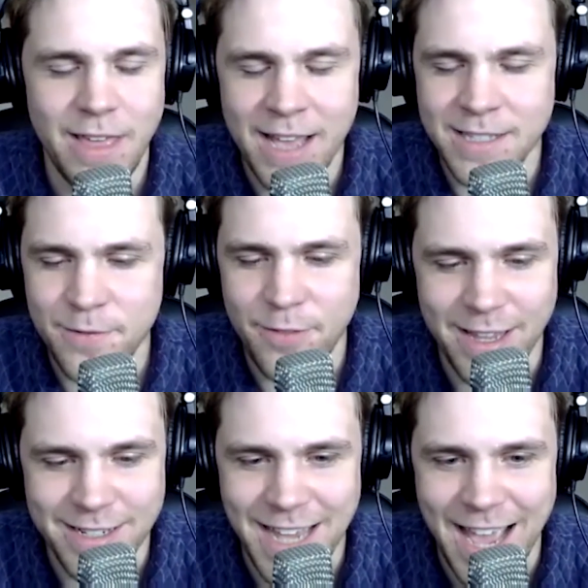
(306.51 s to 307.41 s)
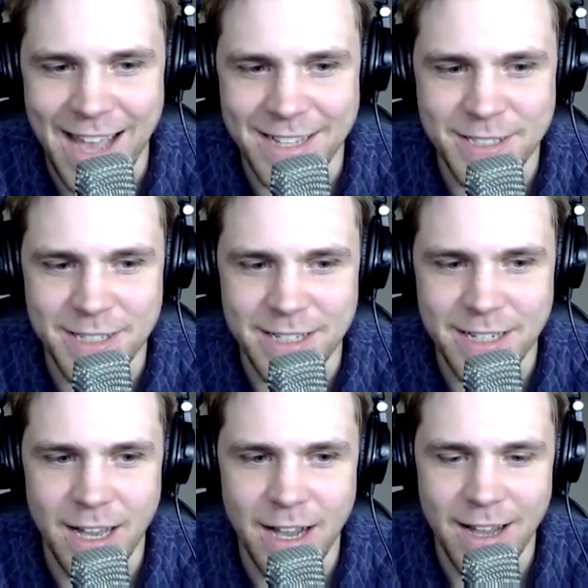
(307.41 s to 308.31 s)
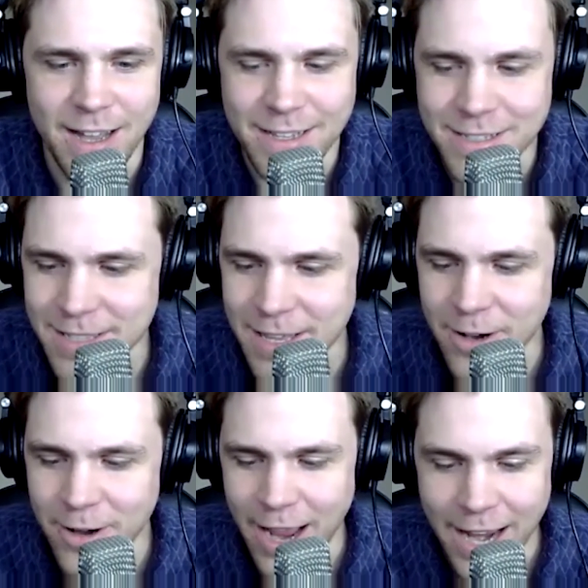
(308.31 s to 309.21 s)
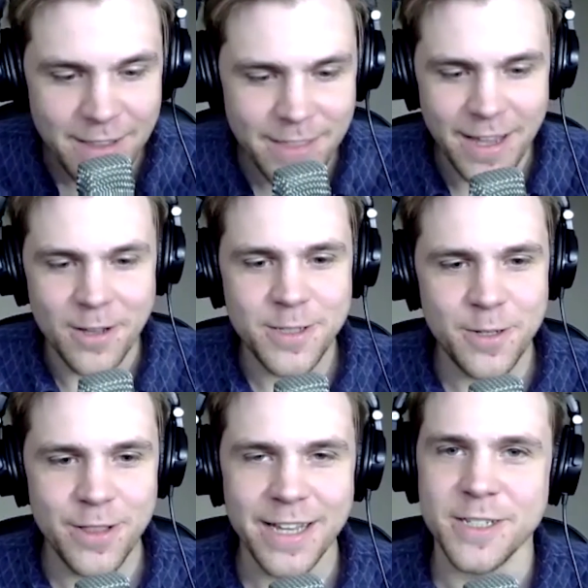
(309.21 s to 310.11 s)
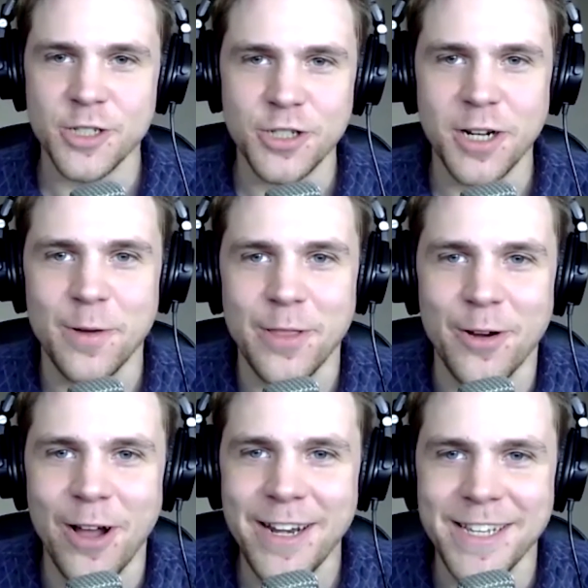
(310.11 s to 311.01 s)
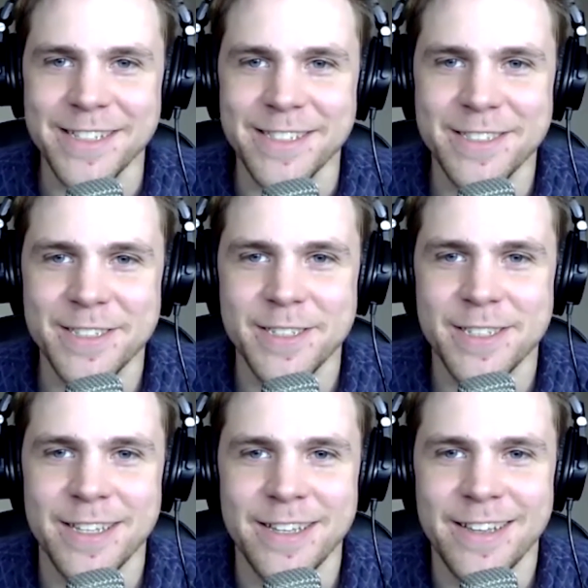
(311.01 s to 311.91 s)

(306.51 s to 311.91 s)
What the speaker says: that's fantastic. Is there anything else you'd like to share with our audience?